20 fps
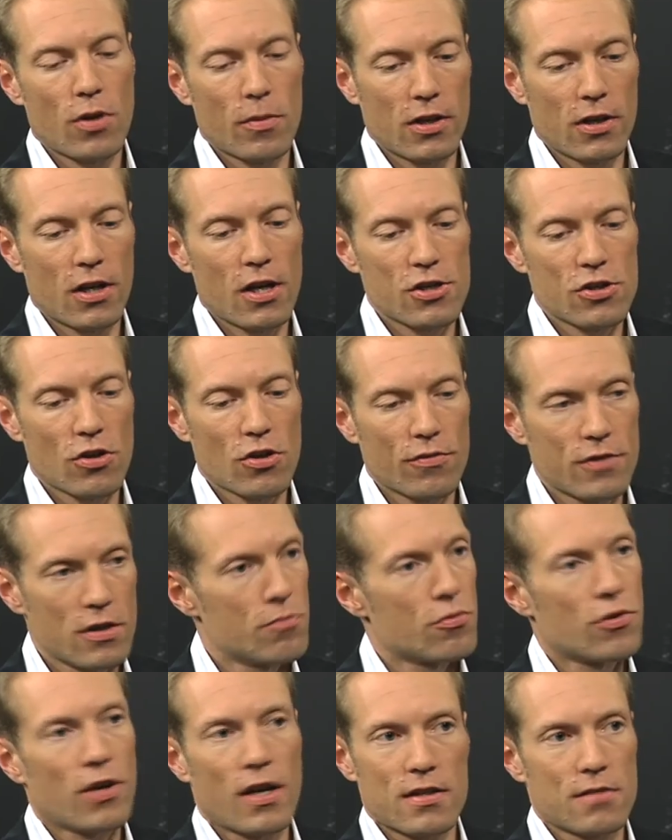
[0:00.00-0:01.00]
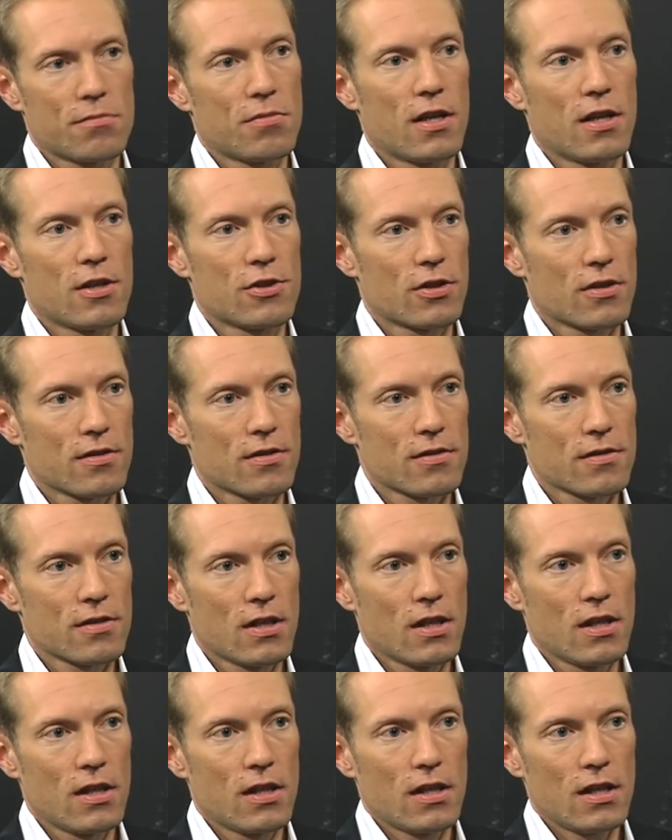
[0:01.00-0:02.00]
population of depressed
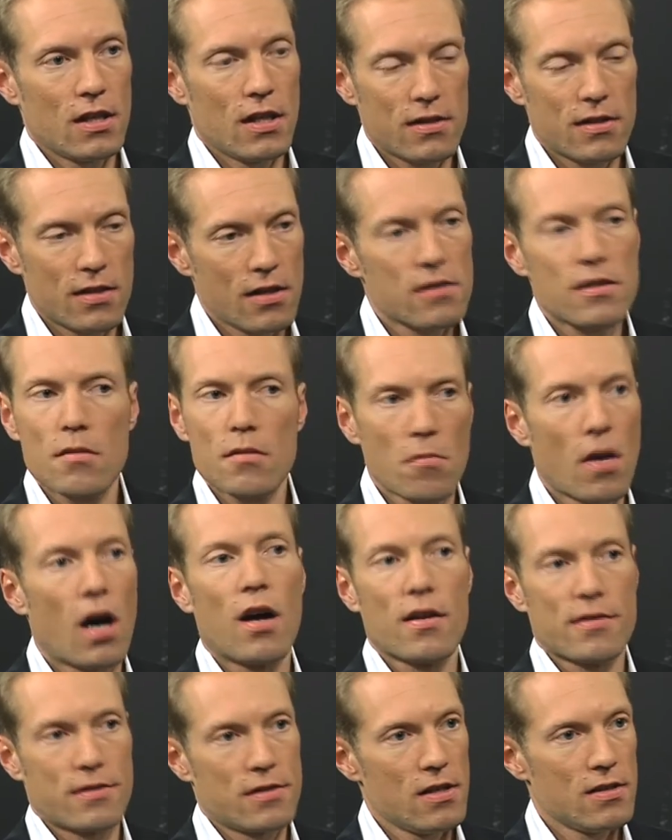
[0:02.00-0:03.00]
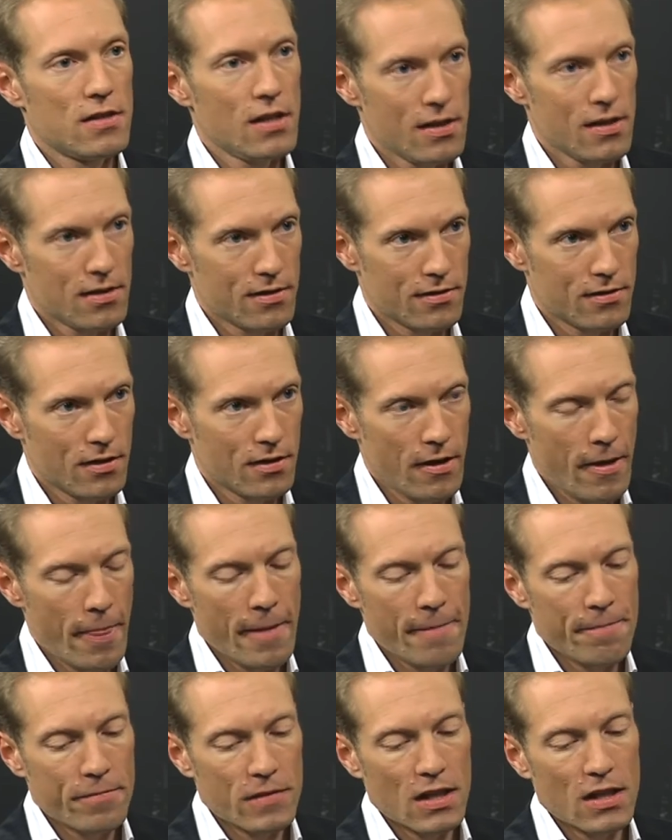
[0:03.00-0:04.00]
patients. It is a mass disease.
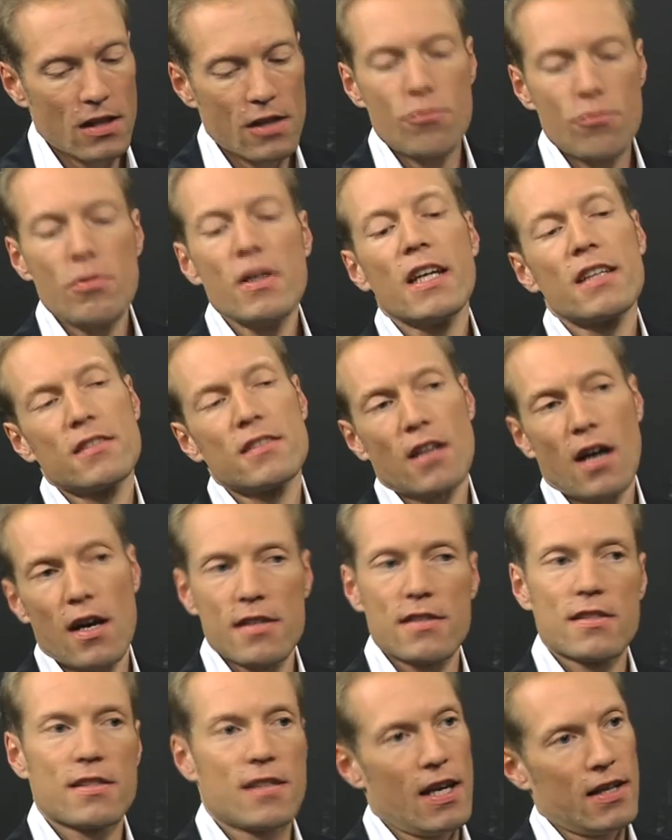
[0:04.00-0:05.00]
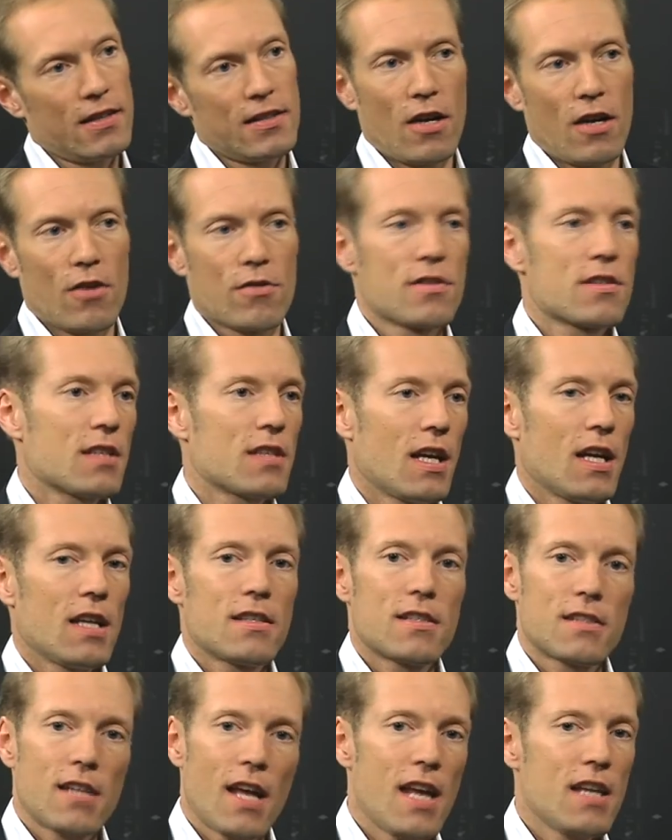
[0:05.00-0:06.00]
If we can dissect out,
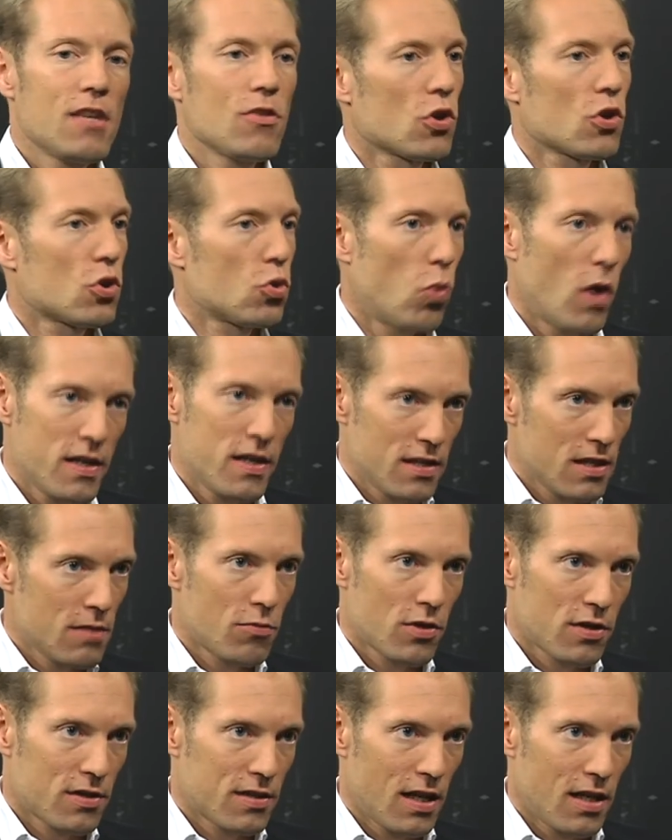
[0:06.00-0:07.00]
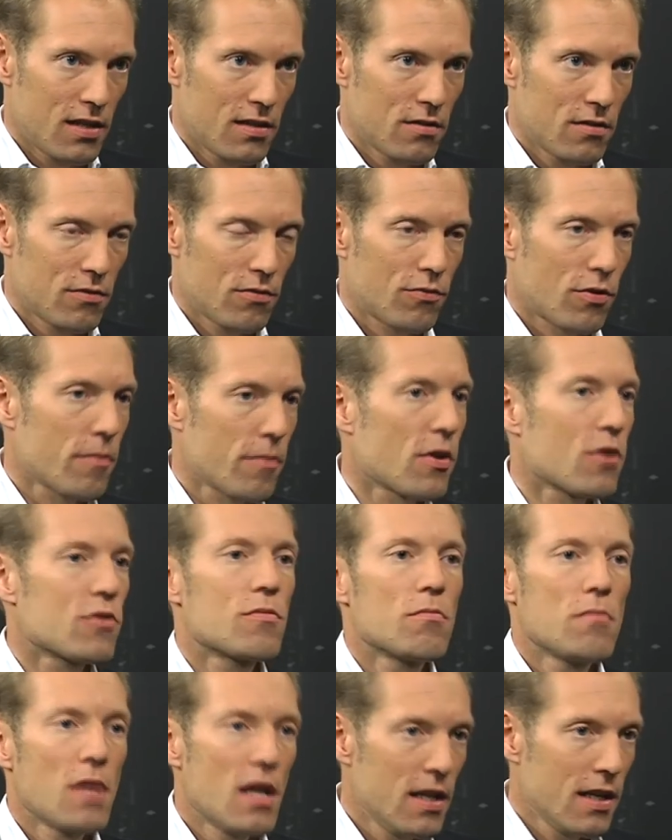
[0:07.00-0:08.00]
say, 10 or 20% from
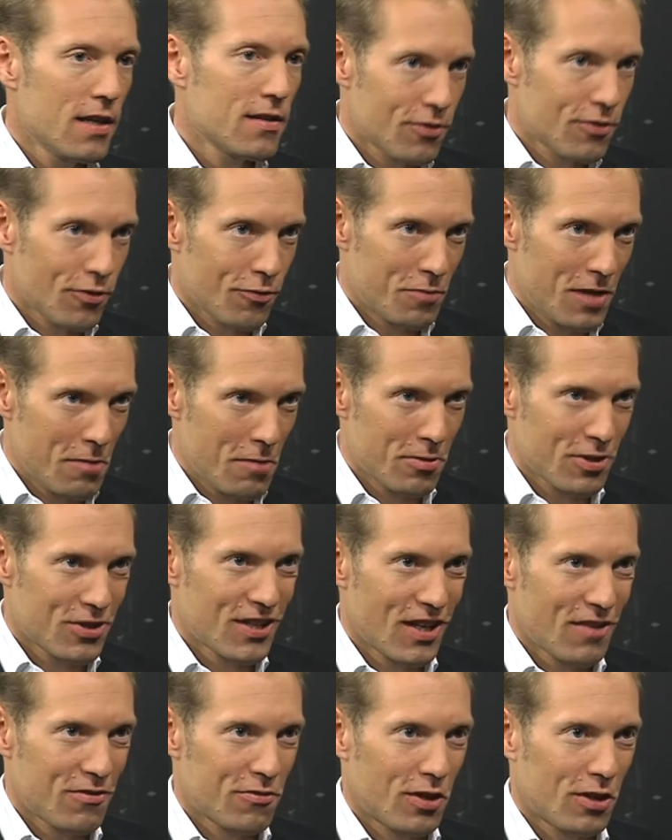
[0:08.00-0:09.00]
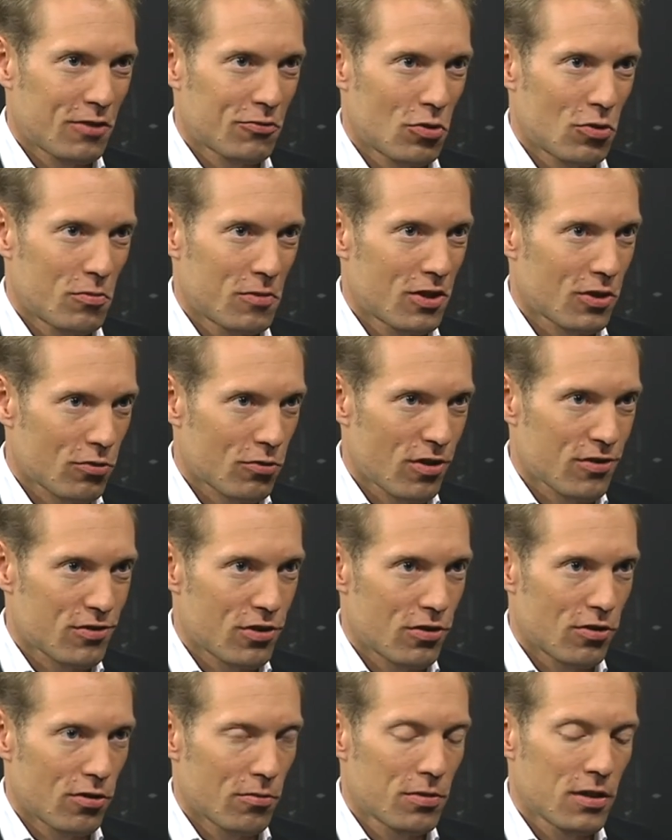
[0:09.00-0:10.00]
those millions of people suffering from it
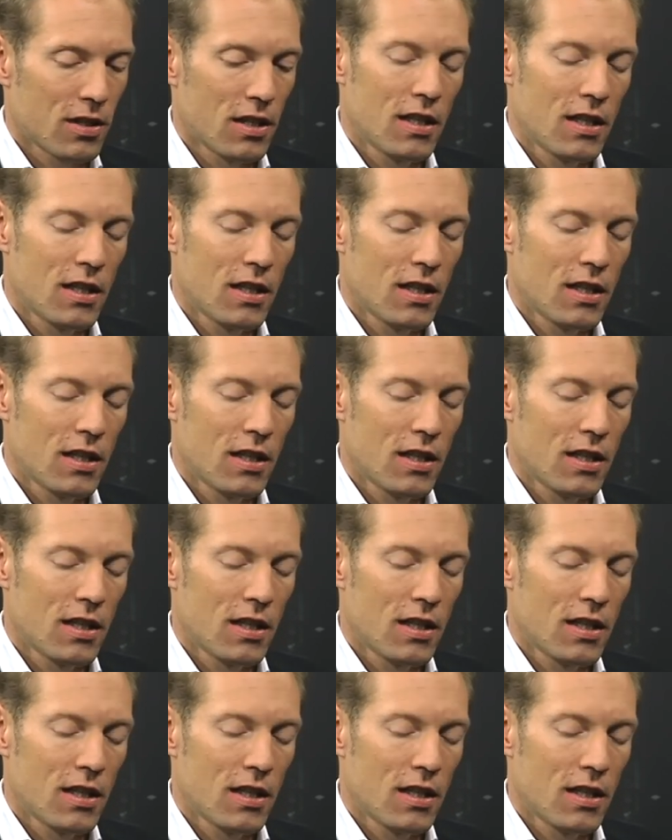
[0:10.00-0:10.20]
across Europe,